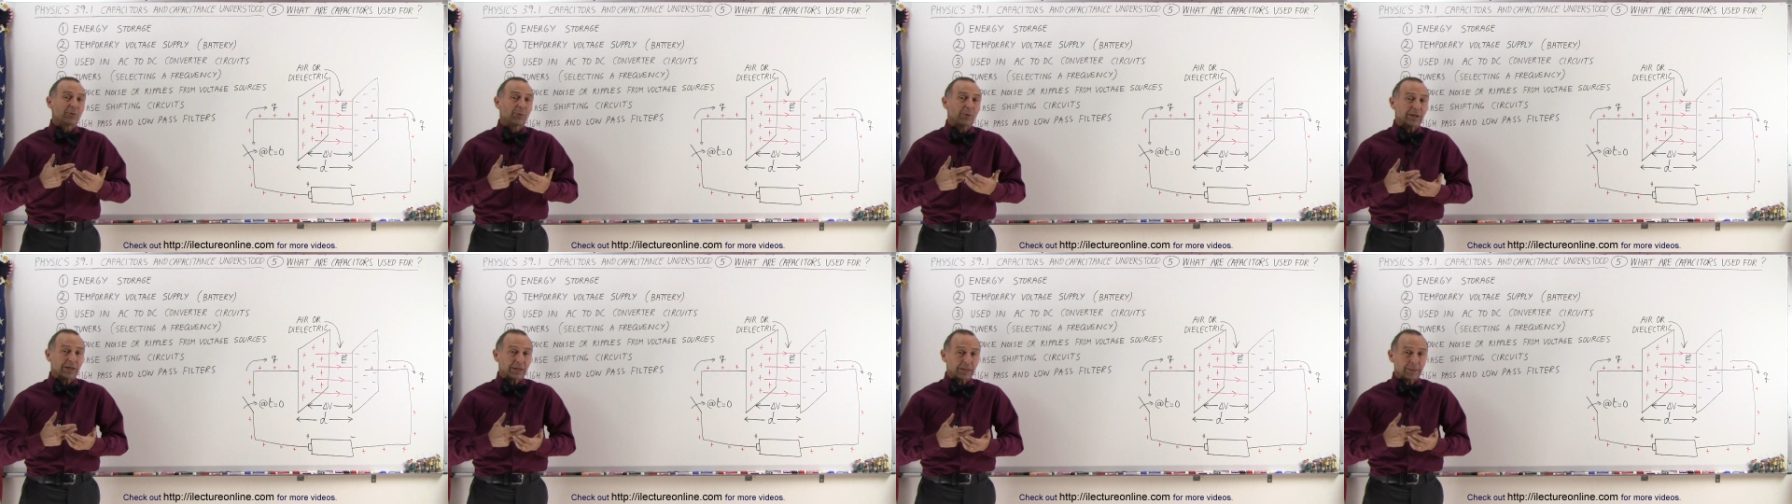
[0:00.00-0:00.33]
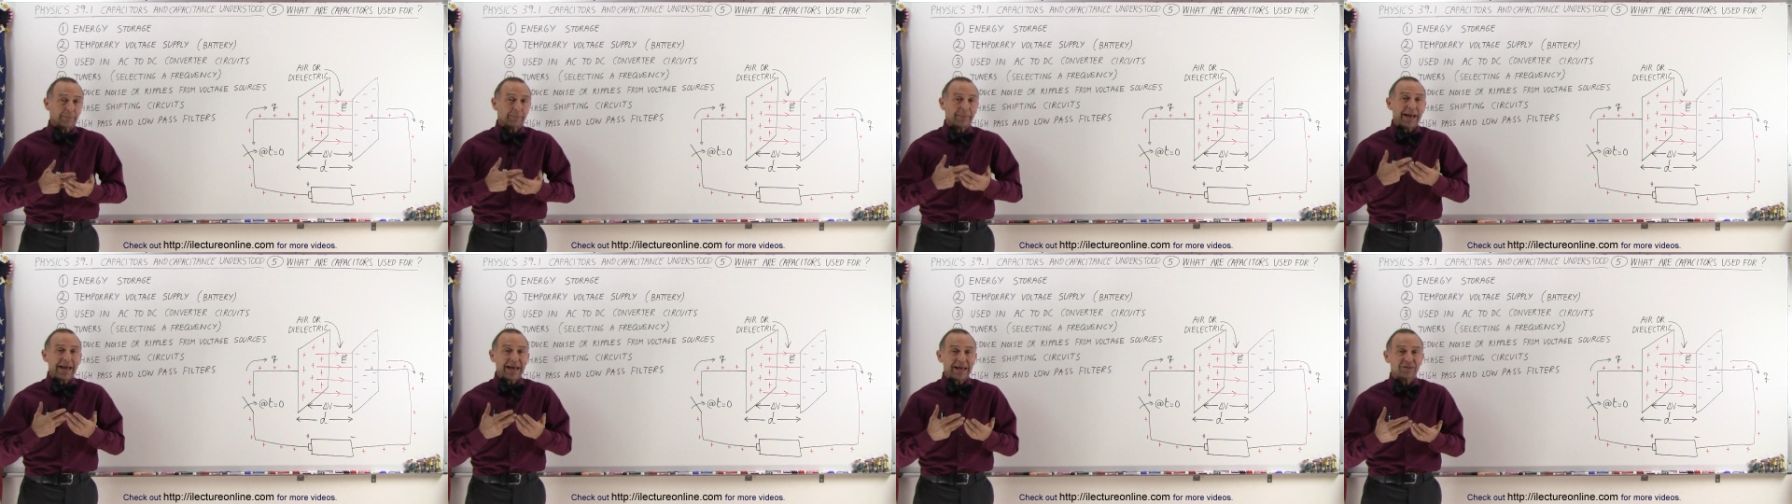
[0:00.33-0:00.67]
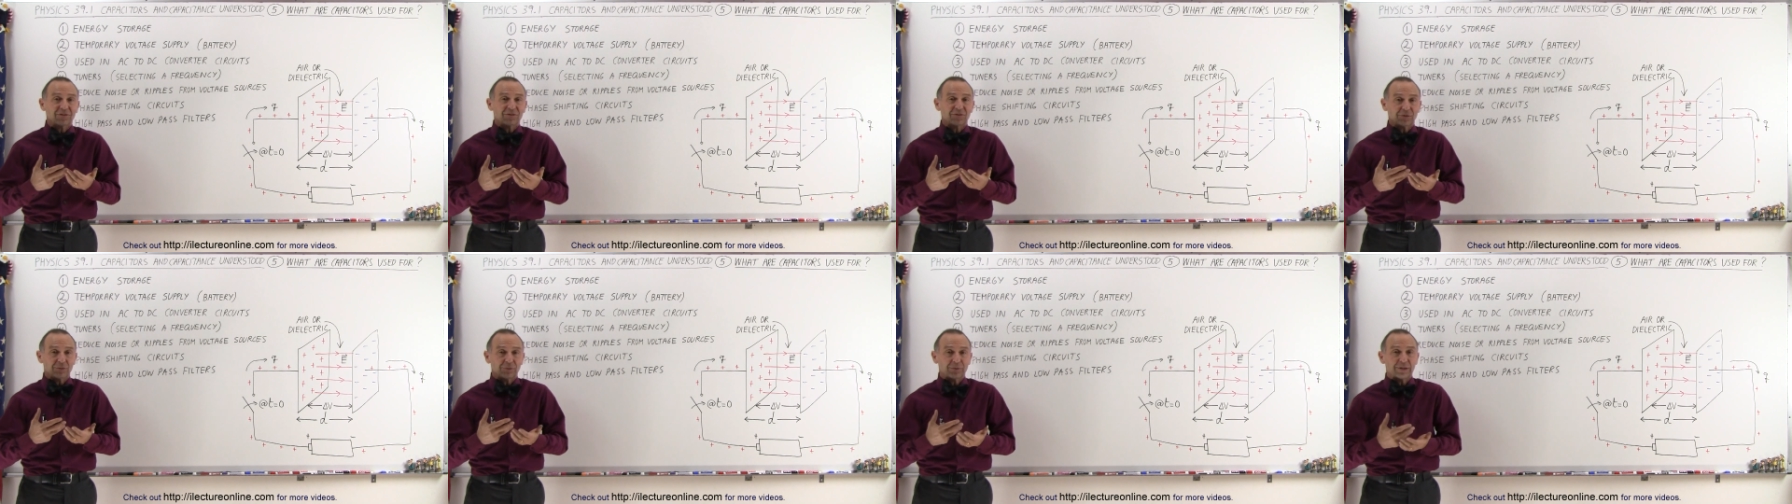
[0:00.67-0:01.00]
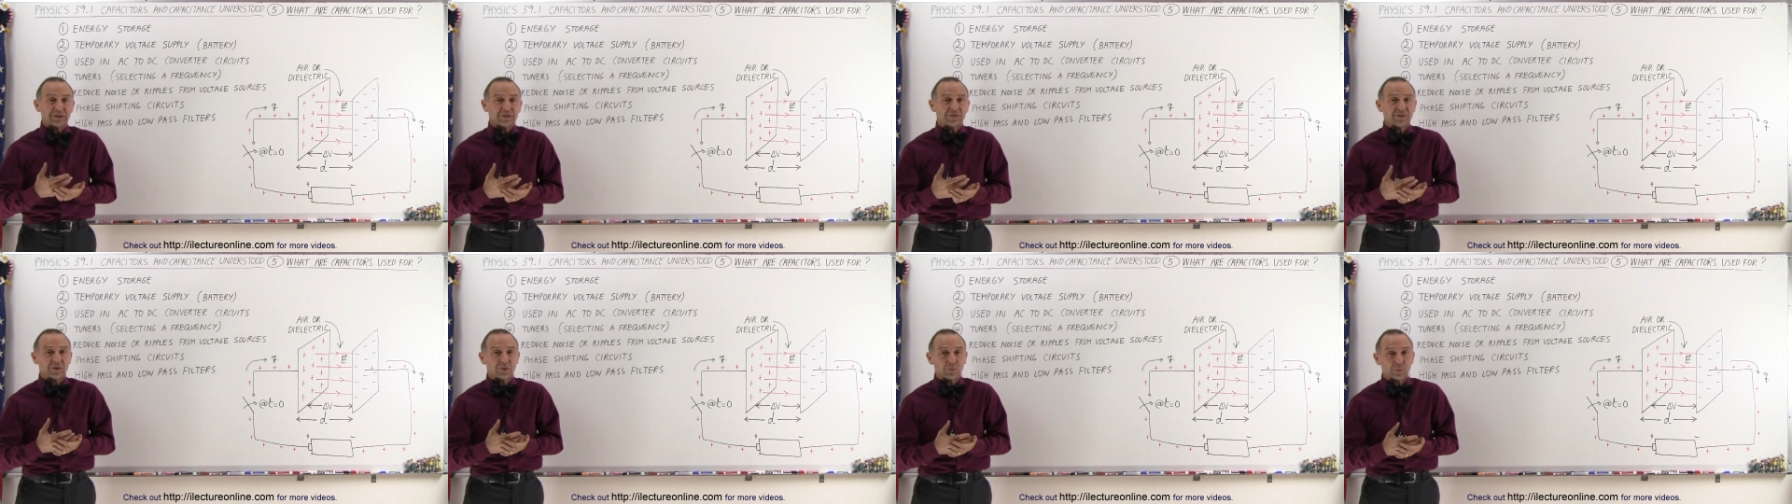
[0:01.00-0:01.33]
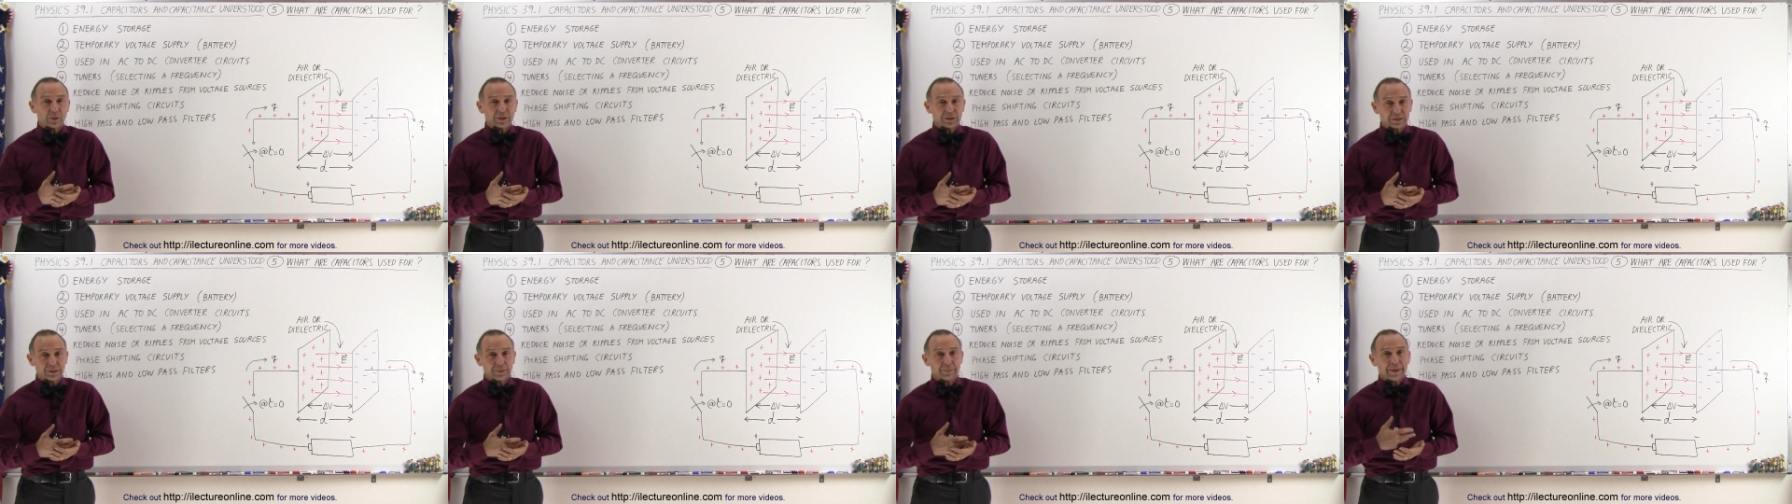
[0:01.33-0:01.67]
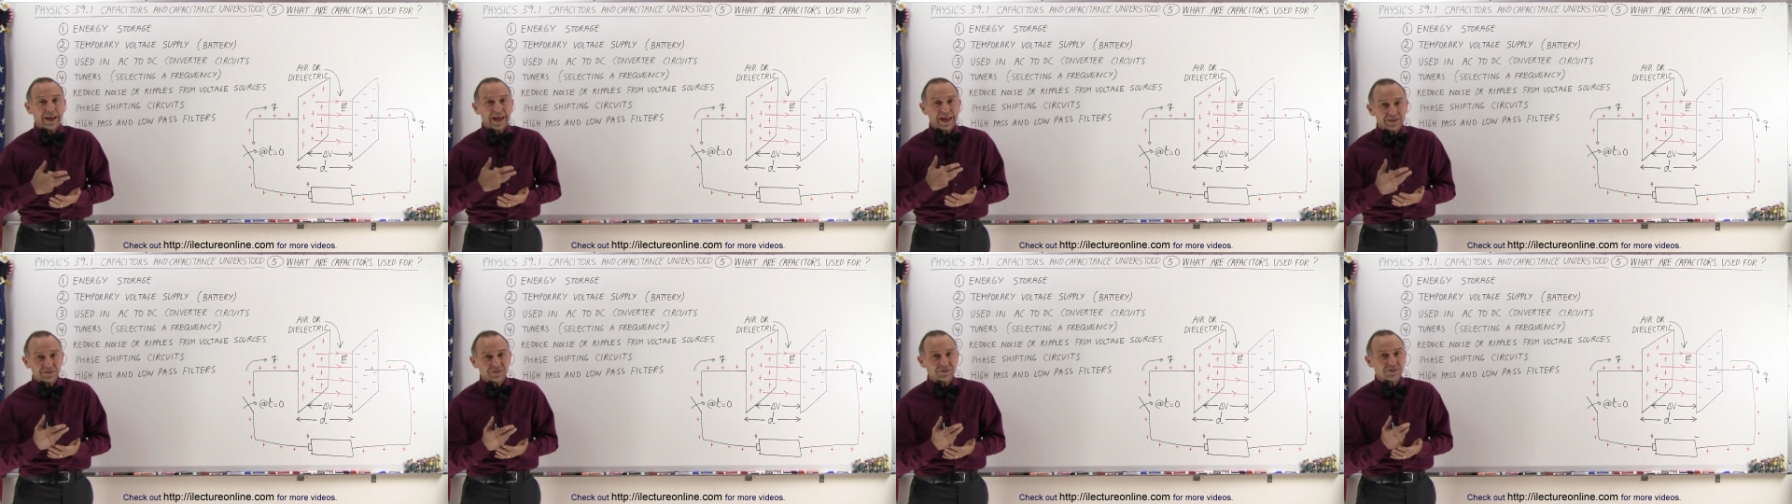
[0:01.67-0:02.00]
of what a capacitor is and what
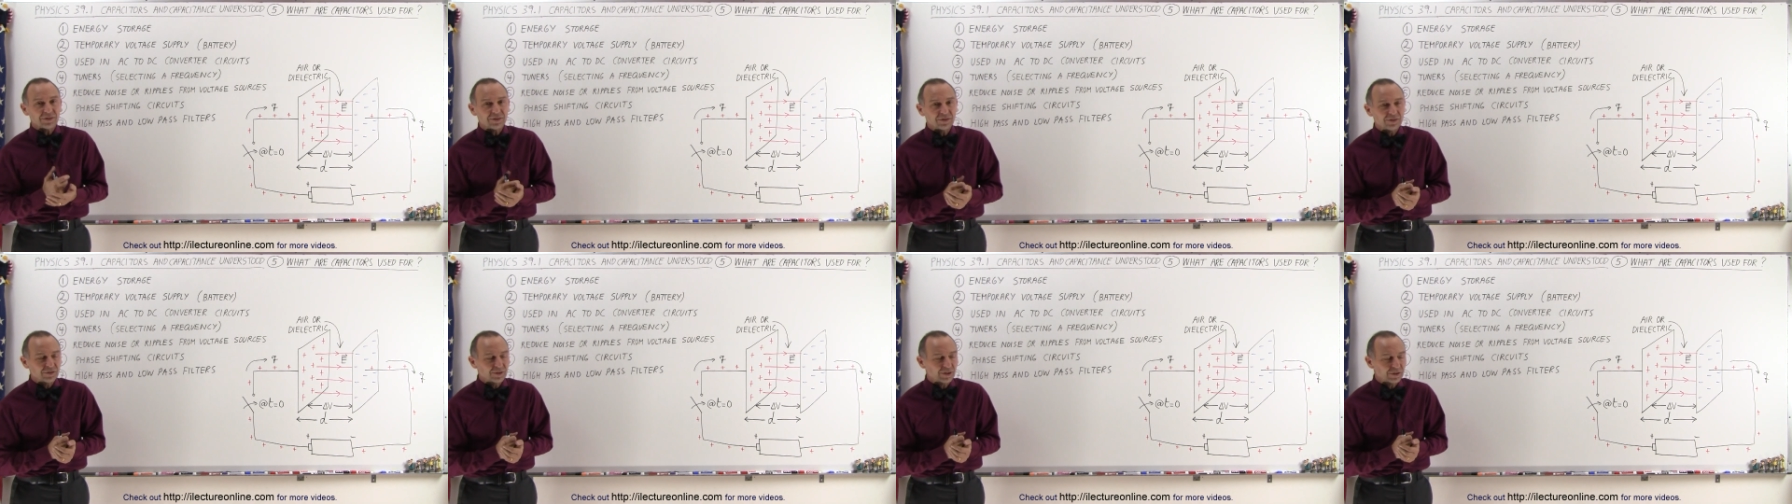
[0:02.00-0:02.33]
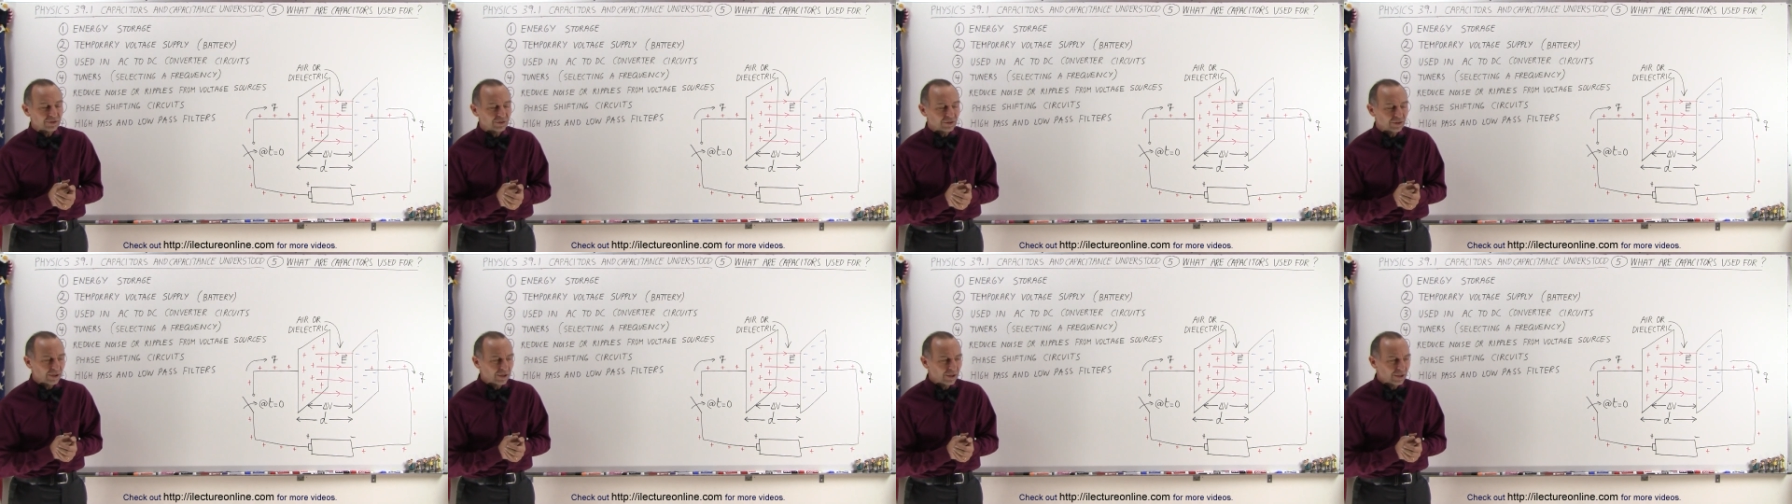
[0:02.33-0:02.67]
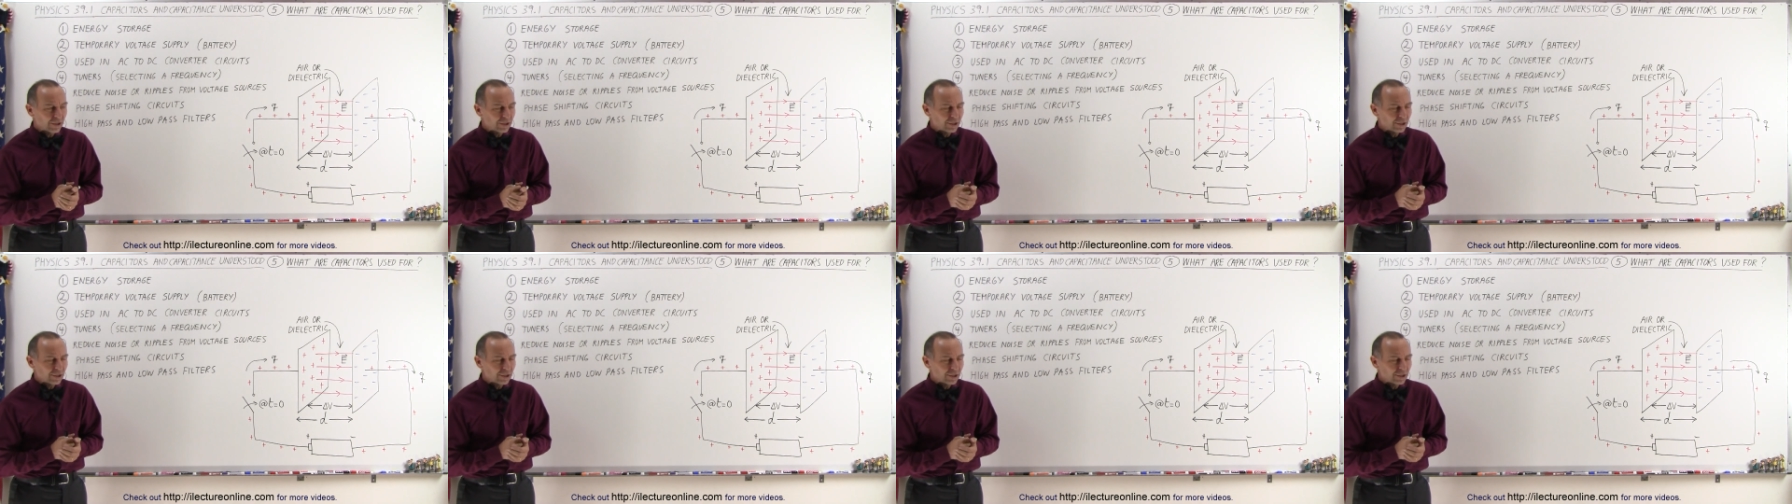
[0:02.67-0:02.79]
capacitance is,